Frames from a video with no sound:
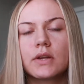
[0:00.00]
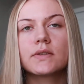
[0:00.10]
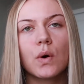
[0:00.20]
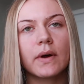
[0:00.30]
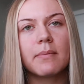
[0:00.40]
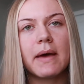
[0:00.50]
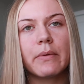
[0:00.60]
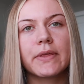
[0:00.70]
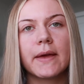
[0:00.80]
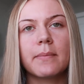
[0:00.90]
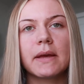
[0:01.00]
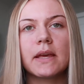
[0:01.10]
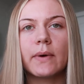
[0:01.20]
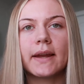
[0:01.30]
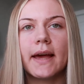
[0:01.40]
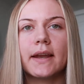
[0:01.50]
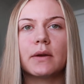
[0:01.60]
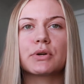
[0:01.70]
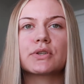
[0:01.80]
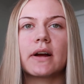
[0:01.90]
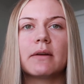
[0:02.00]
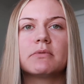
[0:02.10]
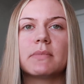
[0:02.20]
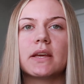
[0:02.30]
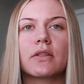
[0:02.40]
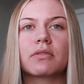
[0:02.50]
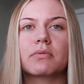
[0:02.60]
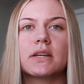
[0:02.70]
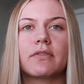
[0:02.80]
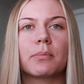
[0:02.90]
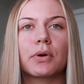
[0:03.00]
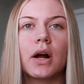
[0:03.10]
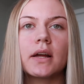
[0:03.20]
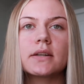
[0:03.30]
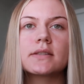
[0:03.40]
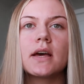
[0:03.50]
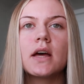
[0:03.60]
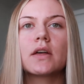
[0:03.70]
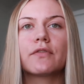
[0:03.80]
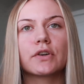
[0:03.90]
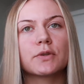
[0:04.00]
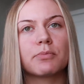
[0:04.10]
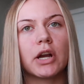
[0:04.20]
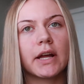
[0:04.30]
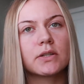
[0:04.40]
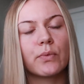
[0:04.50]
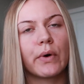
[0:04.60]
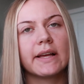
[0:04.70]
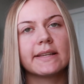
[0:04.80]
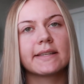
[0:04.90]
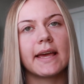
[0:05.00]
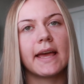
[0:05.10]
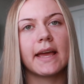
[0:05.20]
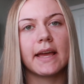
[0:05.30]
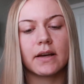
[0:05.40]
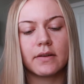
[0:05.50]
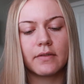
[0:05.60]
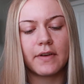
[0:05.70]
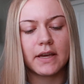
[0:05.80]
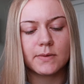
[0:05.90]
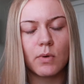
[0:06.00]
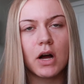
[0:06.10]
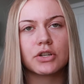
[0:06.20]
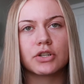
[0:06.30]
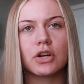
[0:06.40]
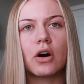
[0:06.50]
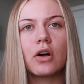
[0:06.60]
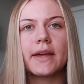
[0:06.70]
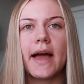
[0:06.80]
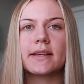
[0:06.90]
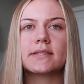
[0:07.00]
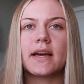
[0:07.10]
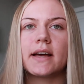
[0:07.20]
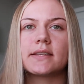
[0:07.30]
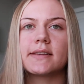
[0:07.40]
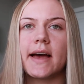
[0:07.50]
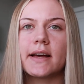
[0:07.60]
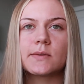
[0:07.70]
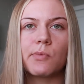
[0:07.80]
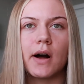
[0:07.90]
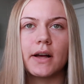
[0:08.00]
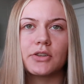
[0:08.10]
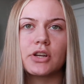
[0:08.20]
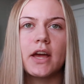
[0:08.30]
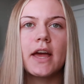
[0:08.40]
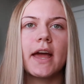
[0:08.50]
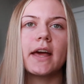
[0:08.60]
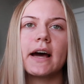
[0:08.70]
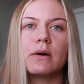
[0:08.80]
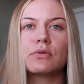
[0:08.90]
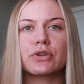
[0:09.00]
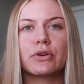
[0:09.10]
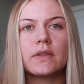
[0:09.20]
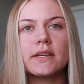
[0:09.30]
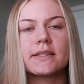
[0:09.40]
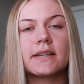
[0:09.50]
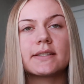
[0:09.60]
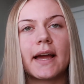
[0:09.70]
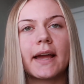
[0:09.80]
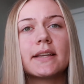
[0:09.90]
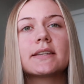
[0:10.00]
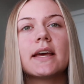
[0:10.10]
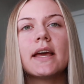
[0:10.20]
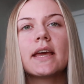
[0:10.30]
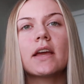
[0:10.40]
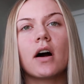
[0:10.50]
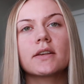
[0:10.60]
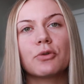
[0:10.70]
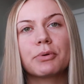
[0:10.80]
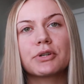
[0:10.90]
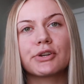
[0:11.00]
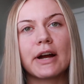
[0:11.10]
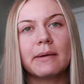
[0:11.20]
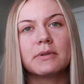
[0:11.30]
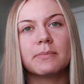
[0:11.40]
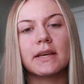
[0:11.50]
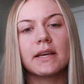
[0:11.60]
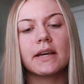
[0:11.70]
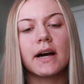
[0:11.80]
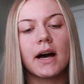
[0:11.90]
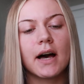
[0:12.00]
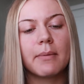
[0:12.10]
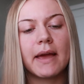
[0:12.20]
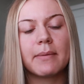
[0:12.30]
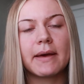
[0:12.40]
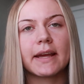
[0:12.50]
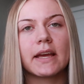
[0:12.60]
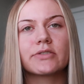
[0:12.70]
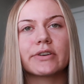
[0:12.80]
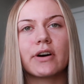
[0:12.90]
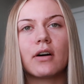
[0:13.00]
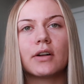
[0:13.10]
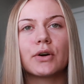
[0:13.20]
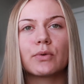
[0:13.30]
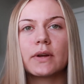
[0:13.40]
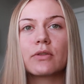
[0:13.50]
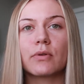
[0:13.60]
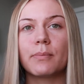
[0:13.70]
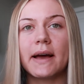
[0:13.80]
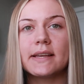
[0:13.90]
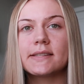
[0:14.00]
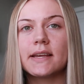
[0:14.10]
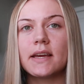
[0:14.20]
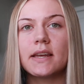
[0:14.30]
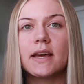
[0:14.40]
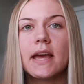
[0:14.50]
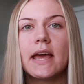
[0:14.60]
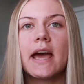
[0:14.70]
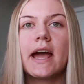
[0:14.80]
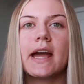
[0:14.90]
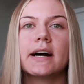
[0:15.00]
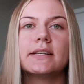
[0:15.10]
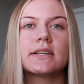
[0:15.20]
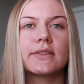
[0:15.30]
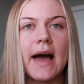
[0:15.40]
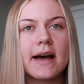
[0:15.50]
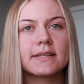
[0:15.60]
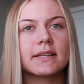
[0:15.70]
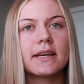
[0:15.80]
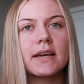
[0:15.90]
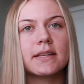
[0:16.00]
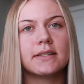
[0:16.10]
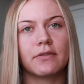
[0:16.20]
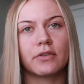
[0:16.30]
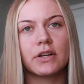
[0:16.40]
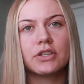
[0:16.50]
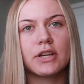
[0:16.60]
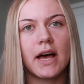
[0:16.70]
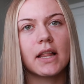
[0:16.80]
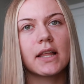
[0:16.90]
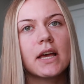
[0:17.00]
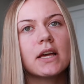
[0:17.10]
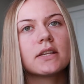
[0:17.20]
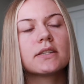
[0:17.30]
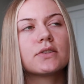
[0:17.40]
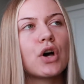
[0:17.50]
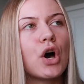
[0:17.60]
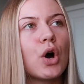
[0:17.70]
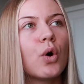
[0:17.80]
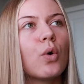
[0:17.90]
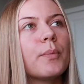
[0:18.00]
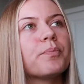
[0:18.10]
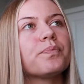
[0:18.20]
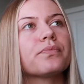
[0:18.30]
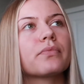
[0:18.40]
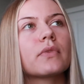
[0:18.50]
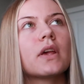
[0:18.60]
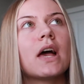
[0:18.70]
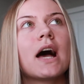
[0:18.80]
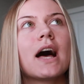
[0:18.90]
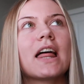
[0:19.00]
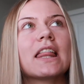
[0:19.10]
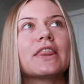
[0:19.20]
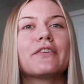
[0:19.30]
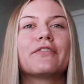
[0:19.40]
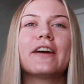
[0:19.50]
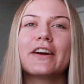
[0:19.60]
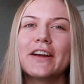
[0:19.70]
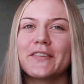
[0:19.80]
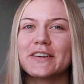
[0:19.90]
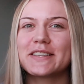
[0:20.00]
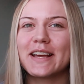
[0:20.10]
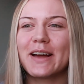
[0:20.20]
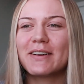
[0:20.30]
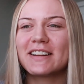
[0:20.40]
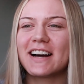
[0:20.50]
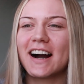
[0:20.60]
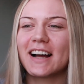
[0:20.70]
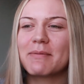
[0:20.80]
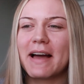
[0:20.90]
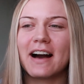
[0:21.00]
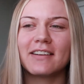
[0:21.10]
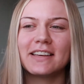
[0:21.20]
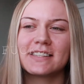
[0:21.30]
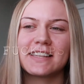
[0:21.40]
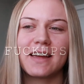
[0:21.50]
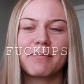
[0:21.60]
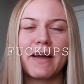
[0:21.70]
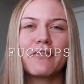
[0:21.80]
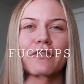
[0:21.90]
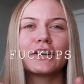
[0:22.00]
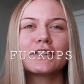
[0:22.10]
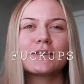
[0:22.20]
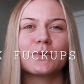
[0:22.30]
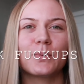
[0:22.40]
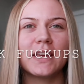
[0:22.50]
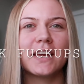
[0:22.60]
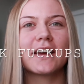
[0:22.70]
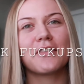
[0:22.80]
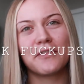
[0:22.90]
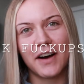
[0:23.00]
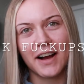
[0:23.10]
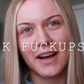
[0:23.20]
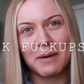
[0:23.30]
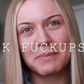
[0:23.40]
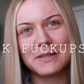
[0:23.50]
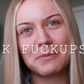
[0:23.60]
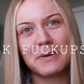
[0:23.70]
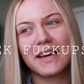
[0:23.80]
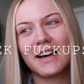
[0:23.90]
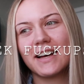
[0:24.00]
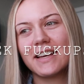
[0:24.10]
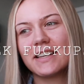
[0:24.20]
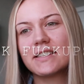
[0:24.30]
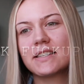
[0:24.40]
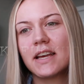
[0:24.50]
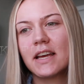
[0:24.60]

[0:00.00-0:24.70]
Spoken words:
So when I met with him, he went ahead and prescribed me 3 different products. The first product was a face wash called SSS wash, and I will show you these in a second. He also prescribed me a medication called erythromycin, and lastly, the Differin gel. So the very first thing I want to talk about is like my first week fuck-ups, because